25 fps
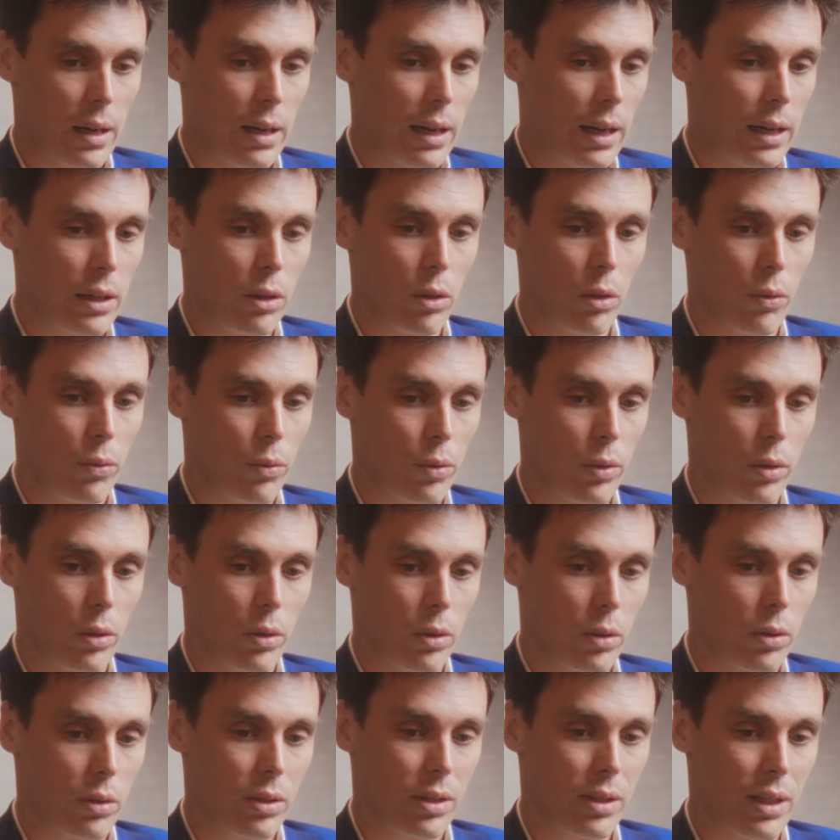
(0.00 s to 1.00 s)
kind of
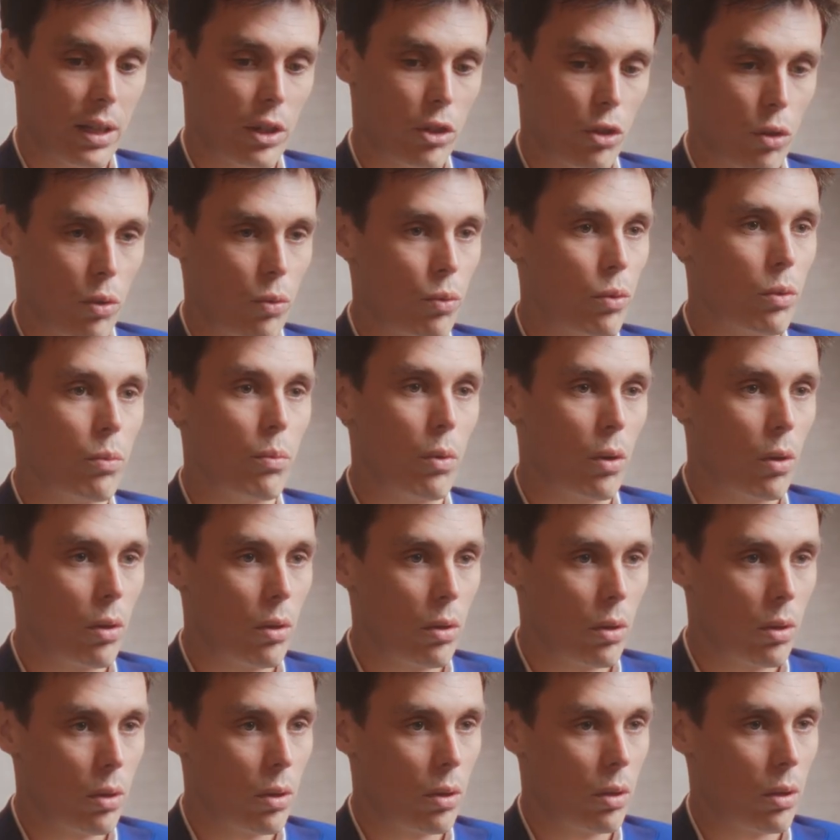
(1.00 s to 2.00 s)
stage de football
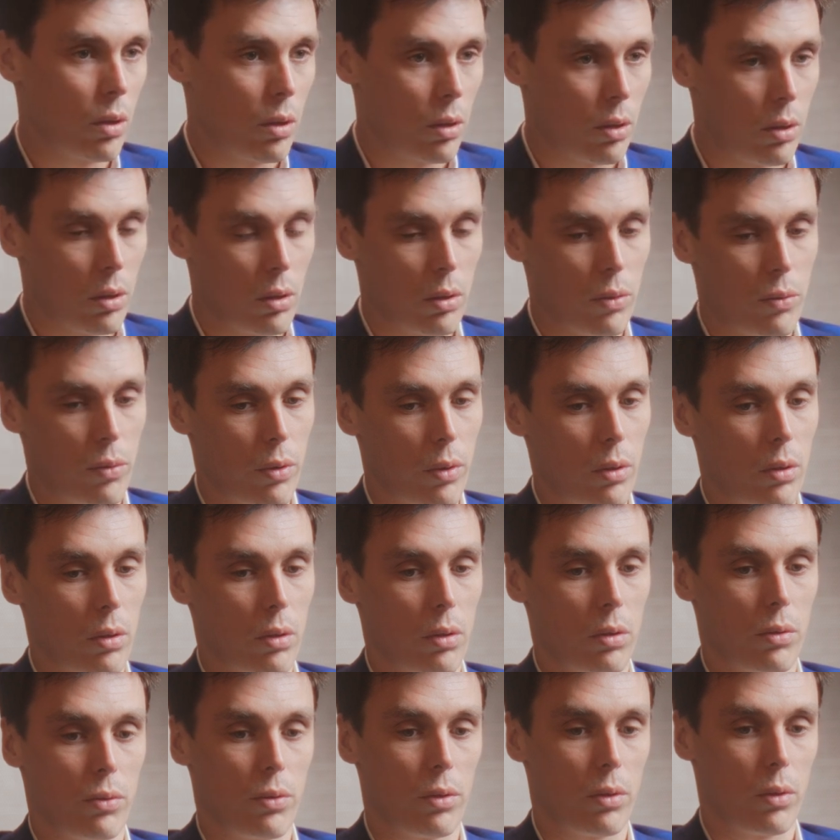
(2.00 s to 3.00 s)

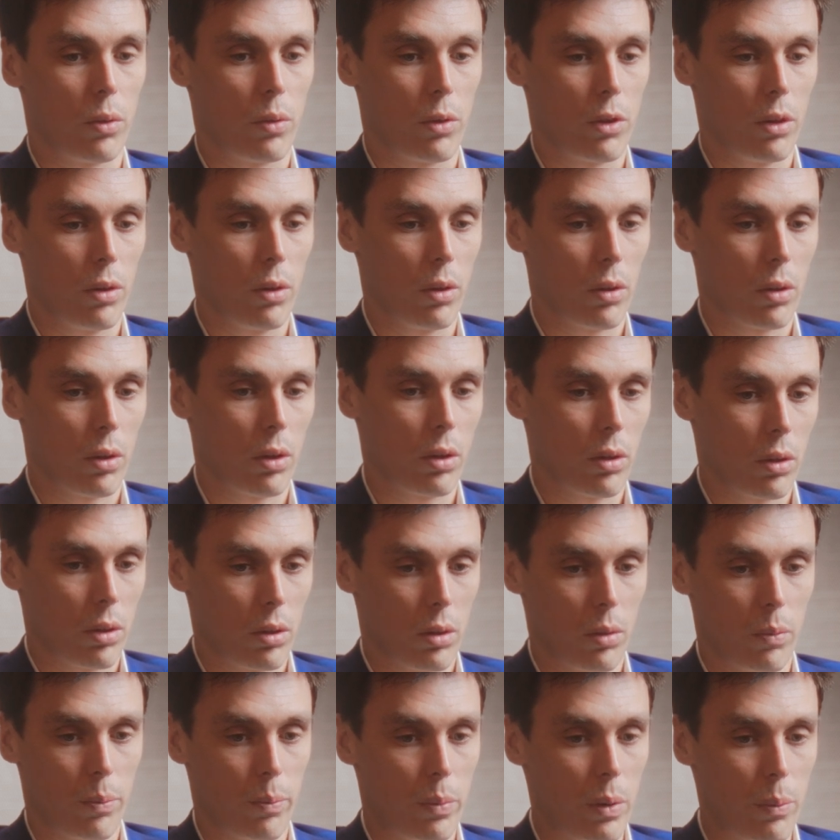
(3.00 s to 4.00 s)
for young
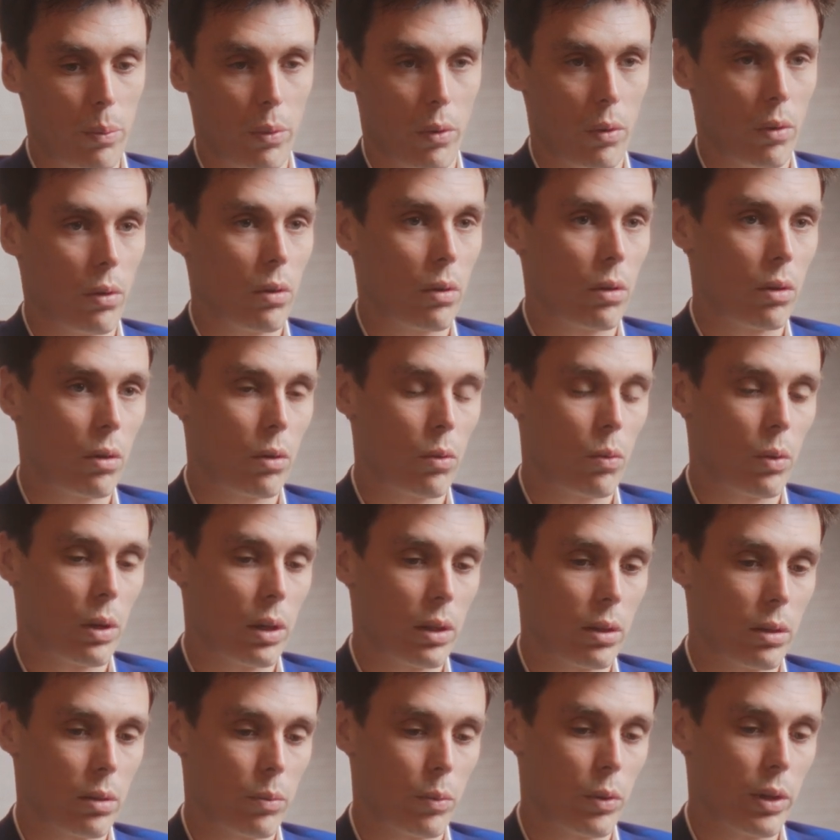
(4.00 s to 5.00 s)
people
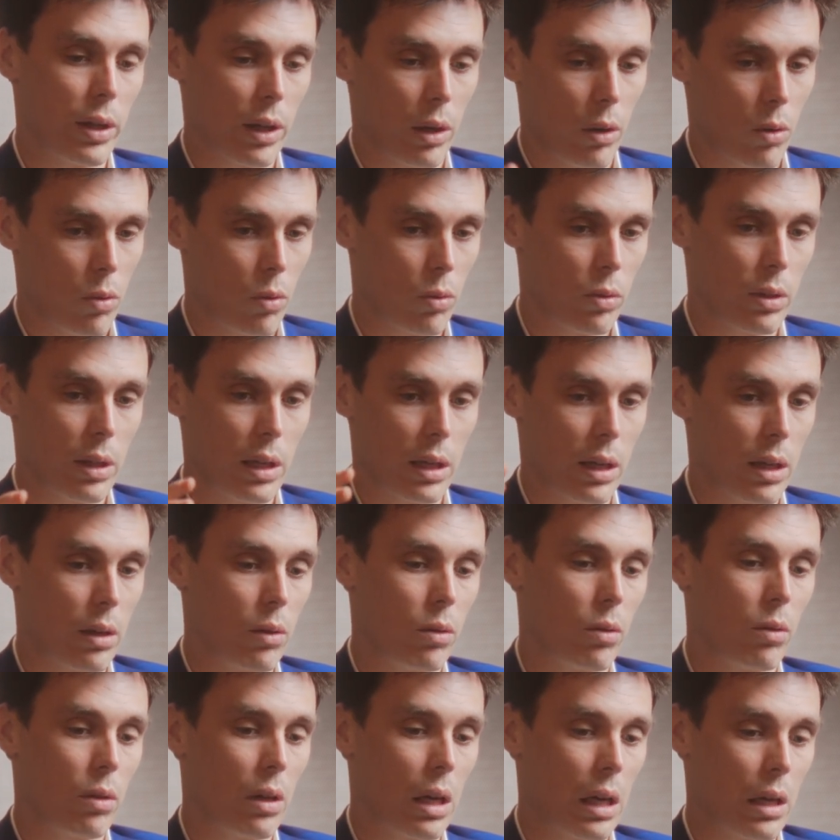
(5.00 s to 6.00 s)
around Monaco that
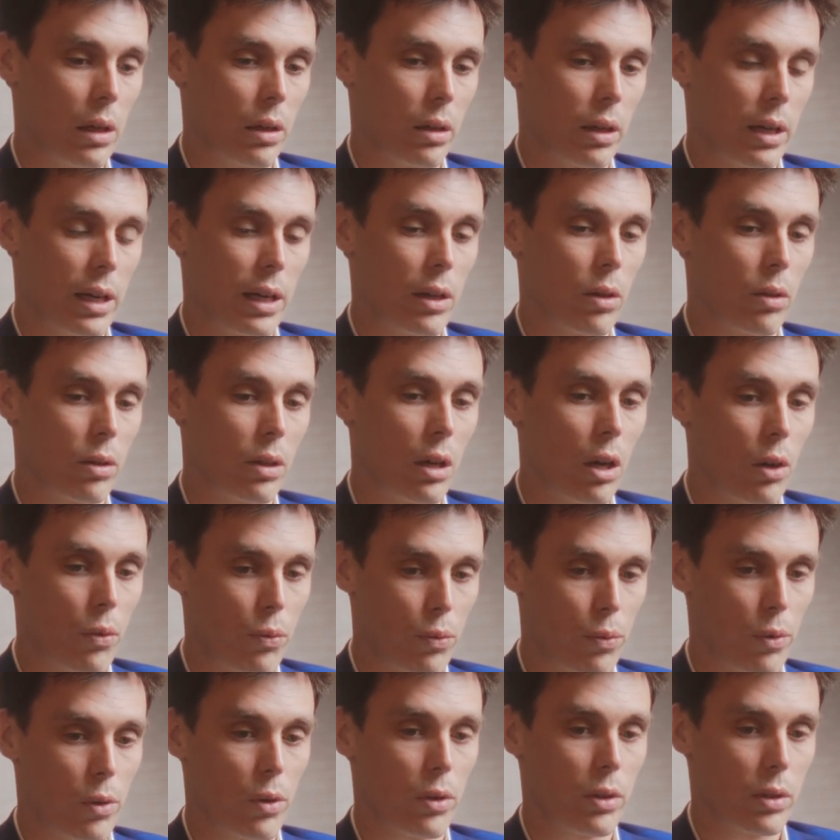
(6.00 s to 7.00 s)
cannot
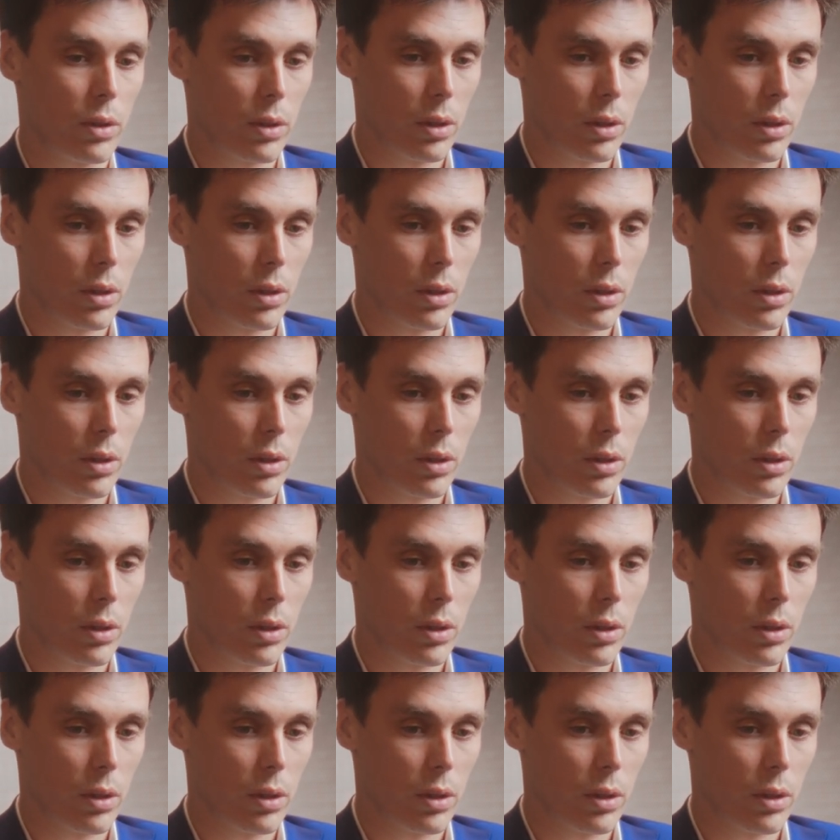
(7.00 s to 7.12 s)
afford